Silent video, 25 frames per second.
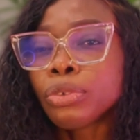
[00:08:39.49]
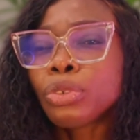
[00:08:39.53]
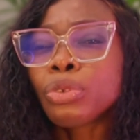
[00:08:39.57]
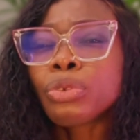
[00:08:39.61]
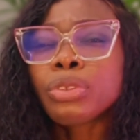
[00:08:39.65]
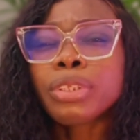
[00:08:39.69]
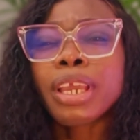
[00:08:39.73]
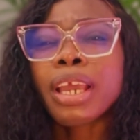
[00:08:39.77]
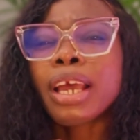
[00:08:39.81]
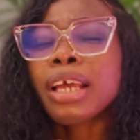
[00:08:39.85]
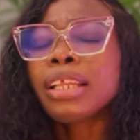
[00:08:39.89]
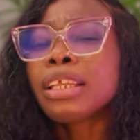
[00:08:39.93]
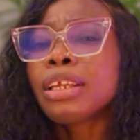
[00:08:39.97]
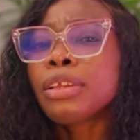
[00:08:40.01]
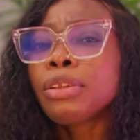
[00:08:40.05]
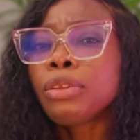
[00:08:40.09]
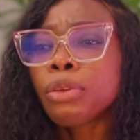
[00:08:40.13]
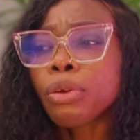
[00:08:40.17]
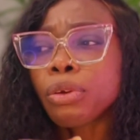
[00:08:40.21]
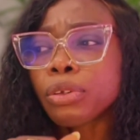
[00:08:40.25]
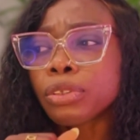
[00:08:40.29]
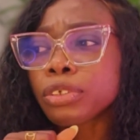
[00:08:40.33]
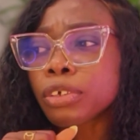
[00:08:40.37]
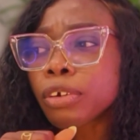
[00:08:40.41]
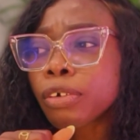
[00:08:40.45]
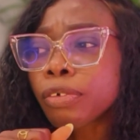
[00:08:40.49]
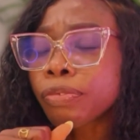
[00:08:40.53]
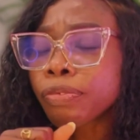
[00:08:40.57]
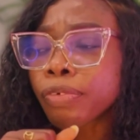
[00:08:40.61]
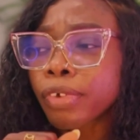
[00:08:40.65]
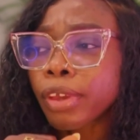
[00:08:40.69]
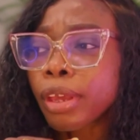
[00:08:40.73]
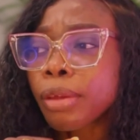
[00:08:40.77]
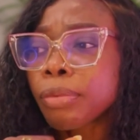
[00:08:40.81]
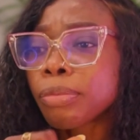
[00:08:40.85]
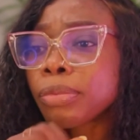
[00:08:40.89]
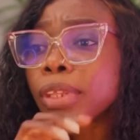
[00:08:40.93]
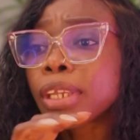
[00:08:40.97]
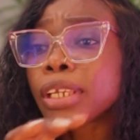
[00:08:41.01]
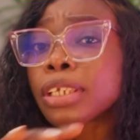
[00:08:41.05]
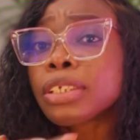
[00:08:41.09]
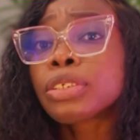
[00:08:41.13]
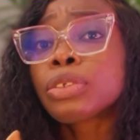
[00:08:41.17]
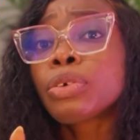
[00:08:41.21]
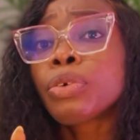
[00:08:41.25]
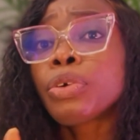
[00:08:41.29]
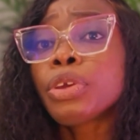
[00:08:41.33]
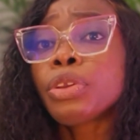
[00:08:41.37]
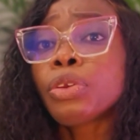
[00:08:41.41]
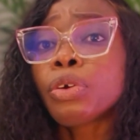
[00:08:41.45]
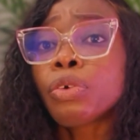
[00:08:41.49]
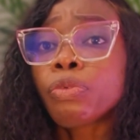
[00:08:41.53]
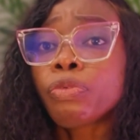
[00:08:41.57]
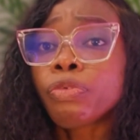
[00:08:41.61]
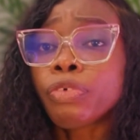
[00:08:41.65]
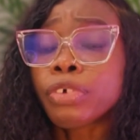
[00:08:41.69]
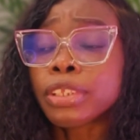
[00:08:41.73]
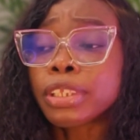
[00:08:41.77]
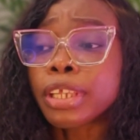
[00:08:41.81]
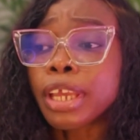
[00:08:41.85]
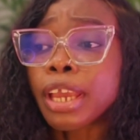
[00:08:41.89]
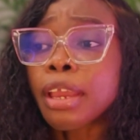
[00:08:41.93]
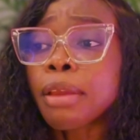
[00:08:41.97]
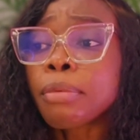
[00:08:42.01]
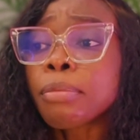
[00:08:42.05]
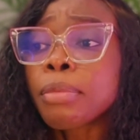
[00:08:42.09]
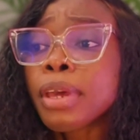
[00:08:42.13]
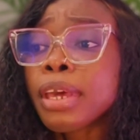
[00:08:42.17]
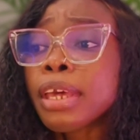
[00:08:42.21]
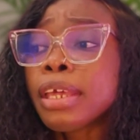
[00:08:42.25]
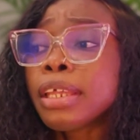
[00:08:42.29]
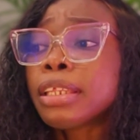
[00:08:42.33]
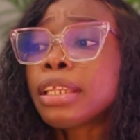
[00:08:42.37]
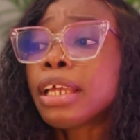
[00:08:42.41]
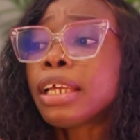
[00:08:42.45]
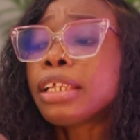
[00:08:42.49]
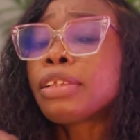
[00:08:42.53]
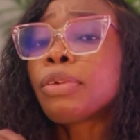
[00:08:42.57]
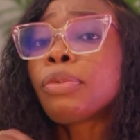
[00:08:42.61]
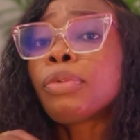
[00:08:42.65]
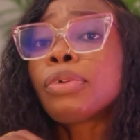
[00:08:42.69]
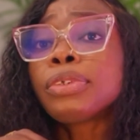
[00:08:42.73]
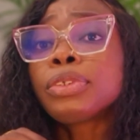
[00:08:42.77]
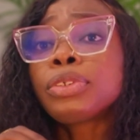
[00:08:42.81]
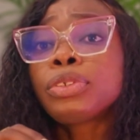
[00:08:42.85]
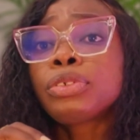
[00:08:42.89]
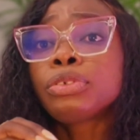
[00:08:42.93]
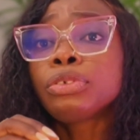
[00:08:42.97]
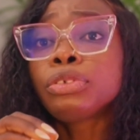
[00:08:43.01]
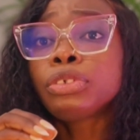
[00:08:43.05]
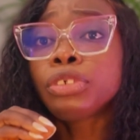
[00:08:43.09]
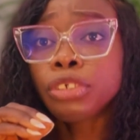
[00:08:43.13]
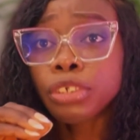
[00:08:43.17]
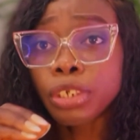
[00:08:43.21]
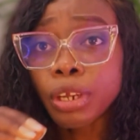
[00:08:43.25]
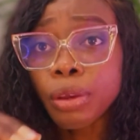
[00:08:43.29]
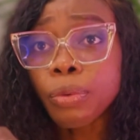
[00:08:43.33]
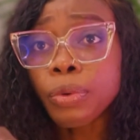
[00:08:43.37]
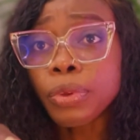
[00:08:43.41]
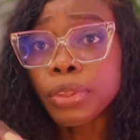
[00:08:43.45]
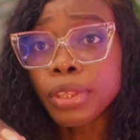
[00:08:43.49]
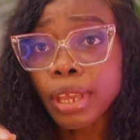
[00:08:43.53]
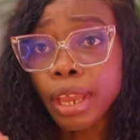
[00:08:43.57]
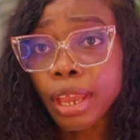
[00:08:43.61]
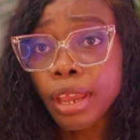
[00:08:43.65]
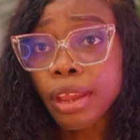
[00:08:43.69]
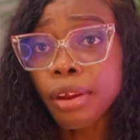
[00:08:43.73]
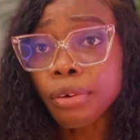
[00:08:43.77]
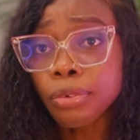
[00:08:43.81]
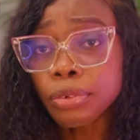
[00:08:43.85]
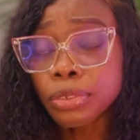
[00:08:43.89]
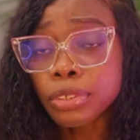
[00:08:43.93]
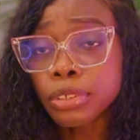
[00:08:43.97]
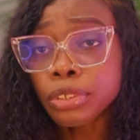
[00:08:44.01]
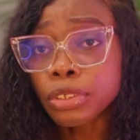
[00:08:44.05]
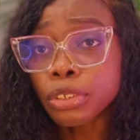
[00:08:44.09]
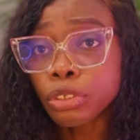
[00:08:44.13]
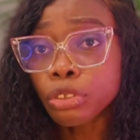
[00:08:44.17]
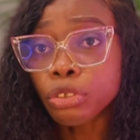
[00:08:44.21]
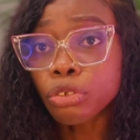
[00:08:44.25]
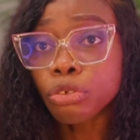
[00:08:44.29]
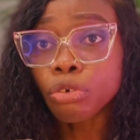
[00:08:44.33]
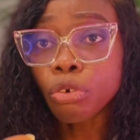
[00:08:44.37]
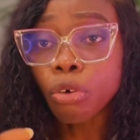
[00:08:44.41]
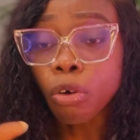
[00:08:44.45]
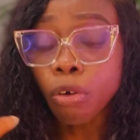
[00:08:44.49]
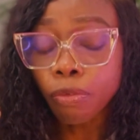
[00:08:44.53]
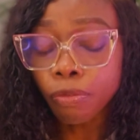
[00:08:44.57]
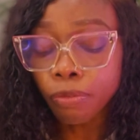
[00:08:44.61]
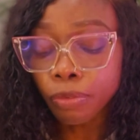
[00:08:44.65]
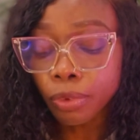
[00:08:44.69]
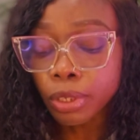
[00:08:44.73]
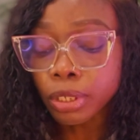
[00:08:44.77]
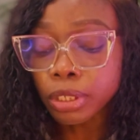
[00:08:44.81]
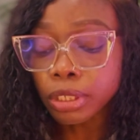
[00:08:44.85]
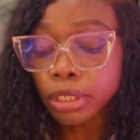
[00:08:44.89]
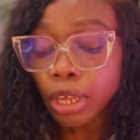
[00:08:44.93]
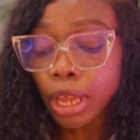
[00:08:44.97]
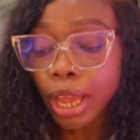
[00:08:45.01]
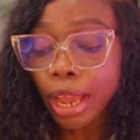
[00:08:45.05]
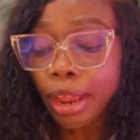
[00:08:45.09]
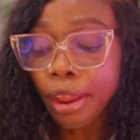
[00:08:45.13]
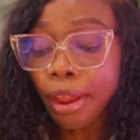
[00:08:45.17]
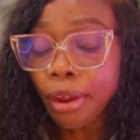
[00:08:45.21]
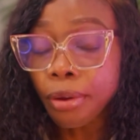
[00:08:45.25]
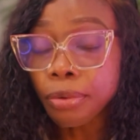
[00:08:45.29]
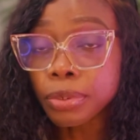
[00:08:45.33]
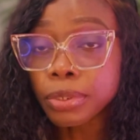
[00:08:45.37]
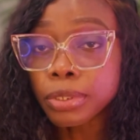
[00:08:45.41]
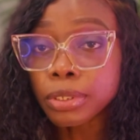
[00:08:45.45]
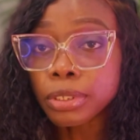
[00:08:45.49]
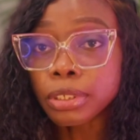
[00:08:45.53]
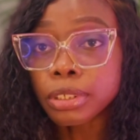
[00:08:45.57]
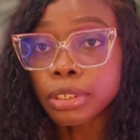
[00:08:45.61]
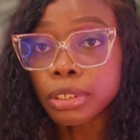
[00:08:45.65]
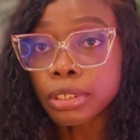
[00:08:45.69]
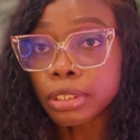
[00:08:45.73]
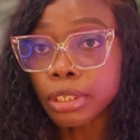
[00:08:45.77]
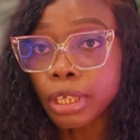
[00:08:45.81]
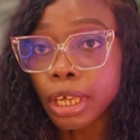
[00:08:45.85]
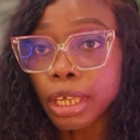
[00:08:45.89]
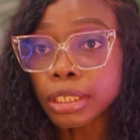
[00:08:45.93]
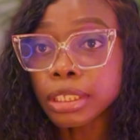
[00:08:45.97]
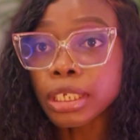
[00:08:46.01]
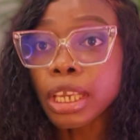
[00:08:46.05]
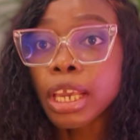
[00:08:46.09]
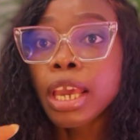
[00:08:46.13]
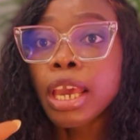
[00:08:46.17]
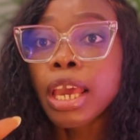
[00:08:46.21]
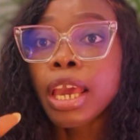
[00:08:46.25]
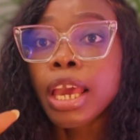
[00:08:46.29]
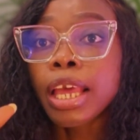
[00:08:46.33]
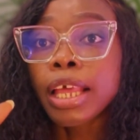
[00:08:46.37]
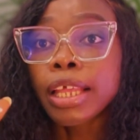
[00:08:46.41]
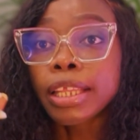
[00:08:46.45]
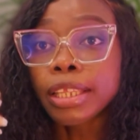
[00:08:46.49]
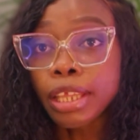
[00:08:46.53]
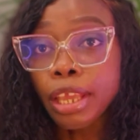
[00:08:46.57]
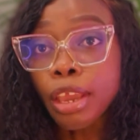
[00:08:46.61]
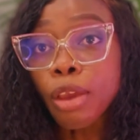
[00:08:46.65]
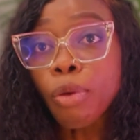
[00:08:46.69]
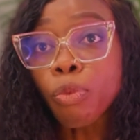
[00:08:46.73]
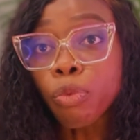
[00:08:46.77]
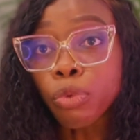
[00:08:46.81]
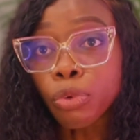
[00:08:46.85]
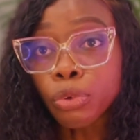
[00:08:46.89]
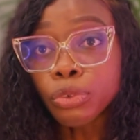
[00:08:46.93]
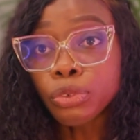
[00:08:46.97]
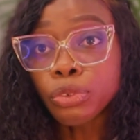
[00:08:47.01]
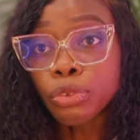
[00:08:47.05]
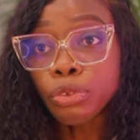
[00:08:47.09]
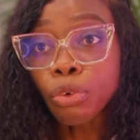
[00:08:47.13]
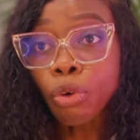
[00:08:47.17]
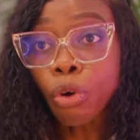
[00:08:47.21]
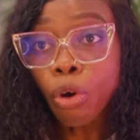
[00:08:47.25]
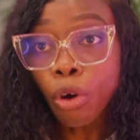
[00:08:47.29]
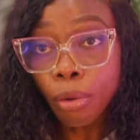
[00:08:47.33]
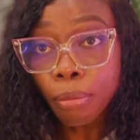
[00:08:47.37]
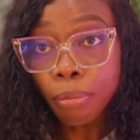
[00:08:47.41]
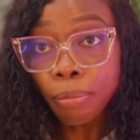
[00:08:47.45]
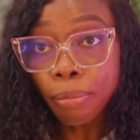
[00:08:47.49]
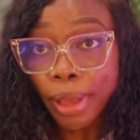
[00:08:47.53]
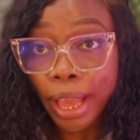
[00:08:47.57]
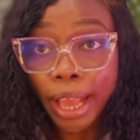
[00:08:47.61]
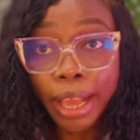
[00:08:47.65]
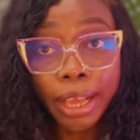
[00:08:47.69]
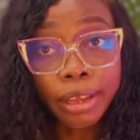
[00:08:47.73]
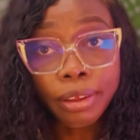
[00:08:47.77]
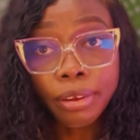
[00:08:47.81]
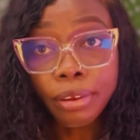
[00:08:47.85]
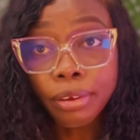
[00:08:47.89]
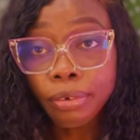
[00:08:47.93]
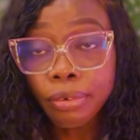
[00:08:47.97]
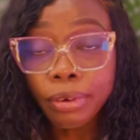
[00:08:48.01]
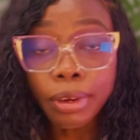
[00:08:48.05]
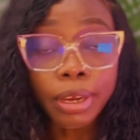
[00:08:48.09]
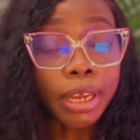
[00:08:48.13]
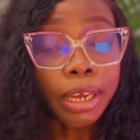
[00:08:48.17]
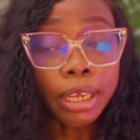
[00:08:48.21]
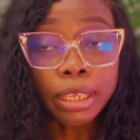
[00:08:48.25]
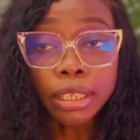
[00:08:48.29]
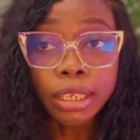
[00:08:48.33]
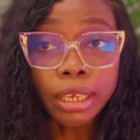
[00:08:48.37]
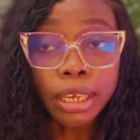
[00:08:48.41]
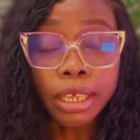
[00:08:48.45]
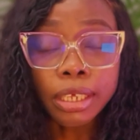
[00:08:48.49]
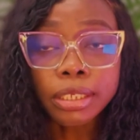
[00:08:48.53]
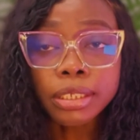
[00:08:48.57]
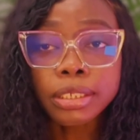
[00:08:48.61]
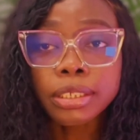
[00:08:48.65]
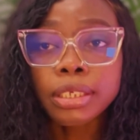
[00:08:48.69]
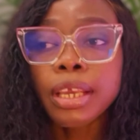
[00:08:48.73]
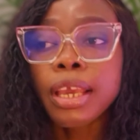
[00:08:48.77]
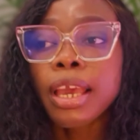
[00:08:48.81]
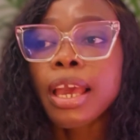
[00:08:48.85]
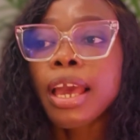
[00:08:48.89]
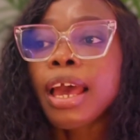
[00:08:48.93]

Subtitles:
So they had a lot of things going on for them that they want to share with IRCC to convince IRCC that they would come back regardless.